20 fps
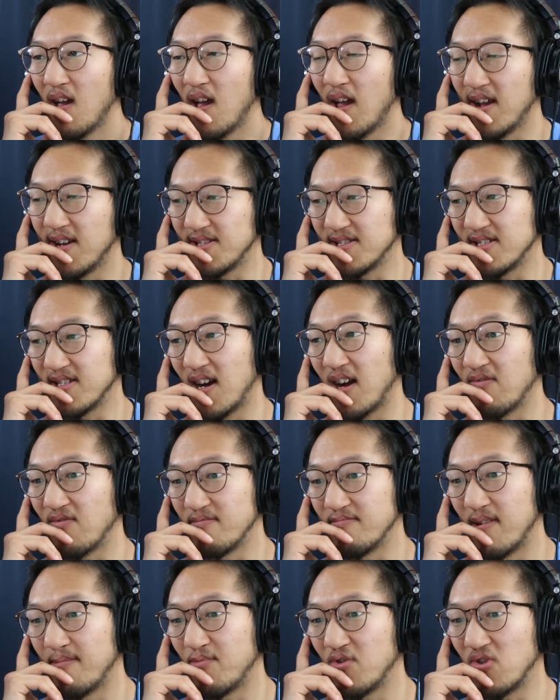And I
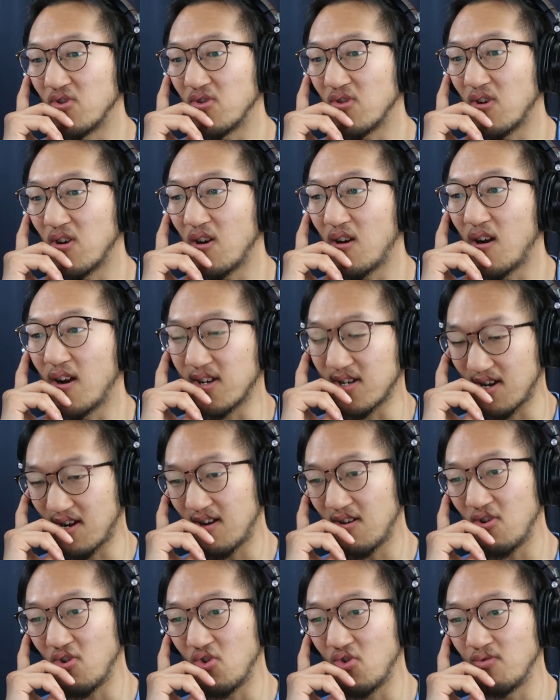remember I
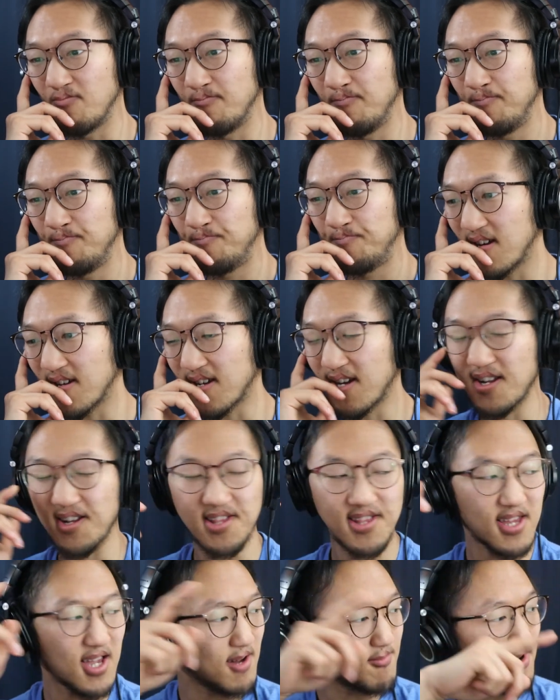got home, I kind
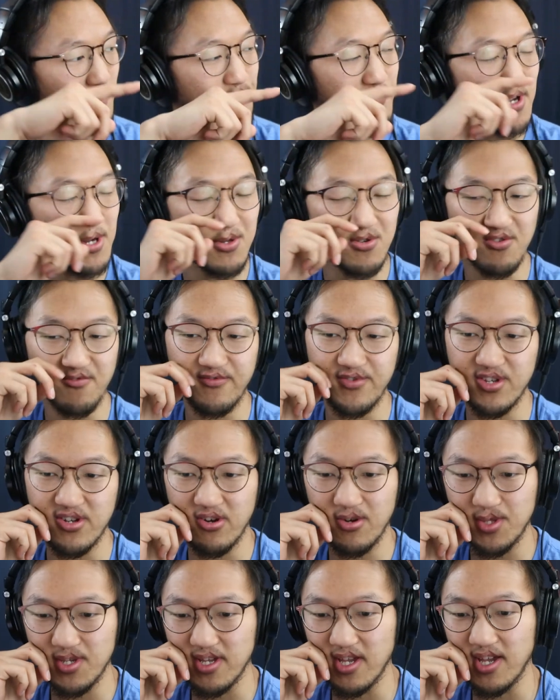of sat on my bed over
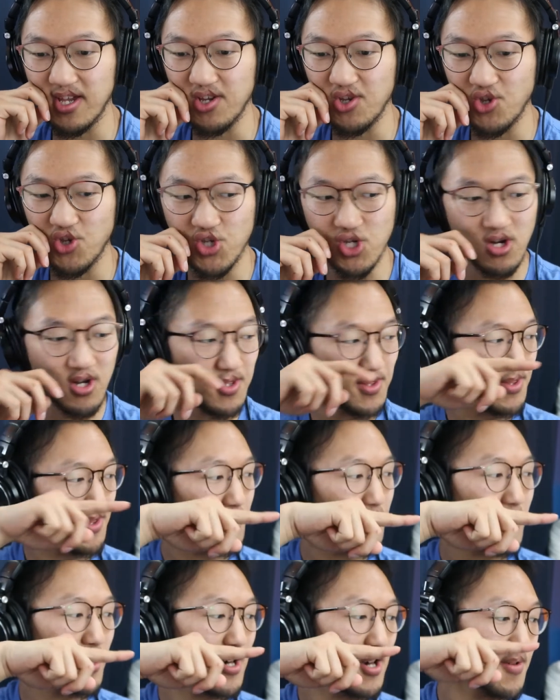there on the edge
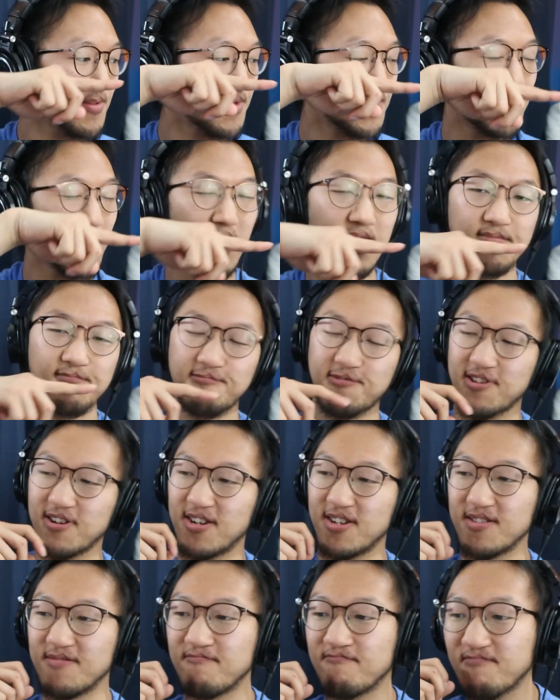on that
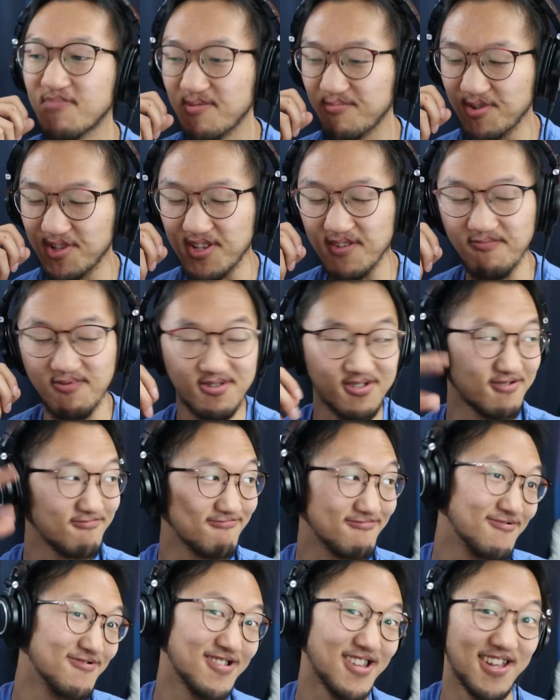side
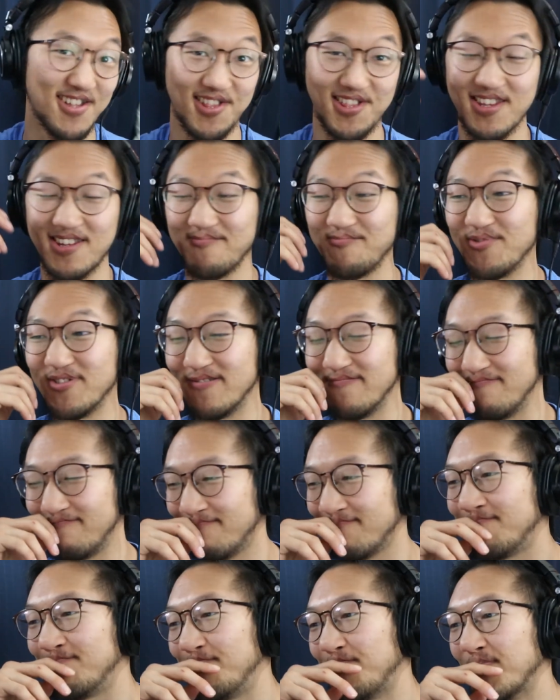specifically, you can't see it, but
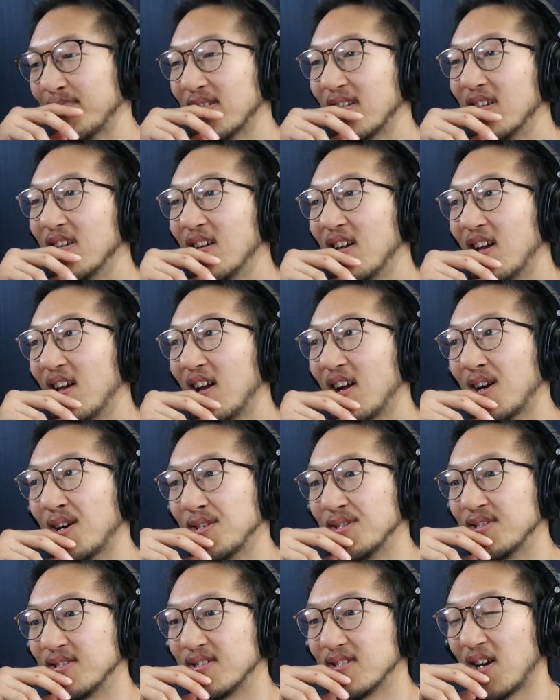
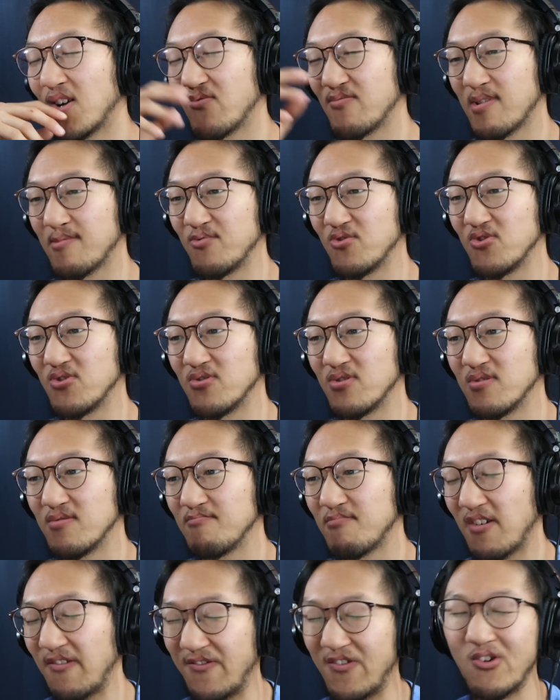and I remember
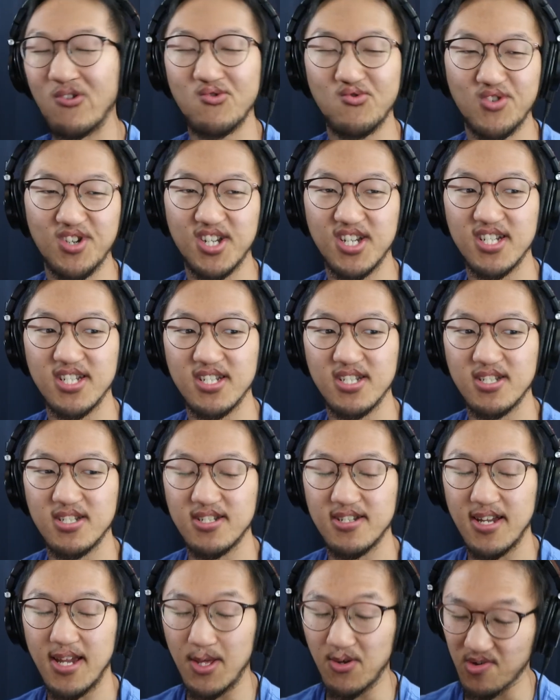my phone ringing,
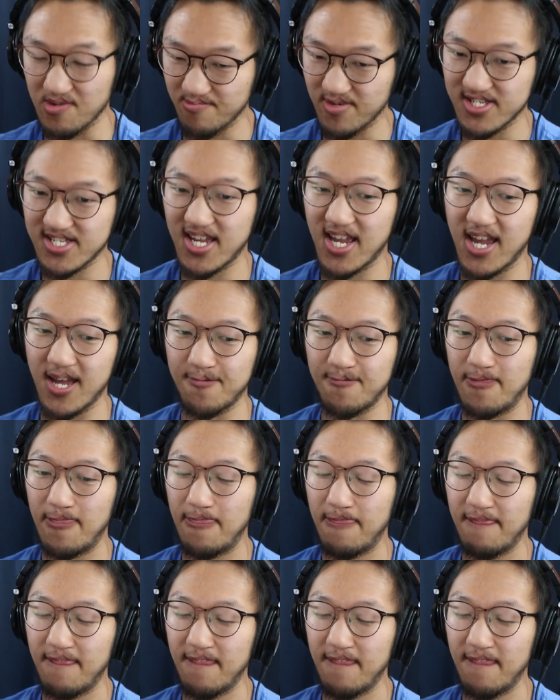and it was my dad.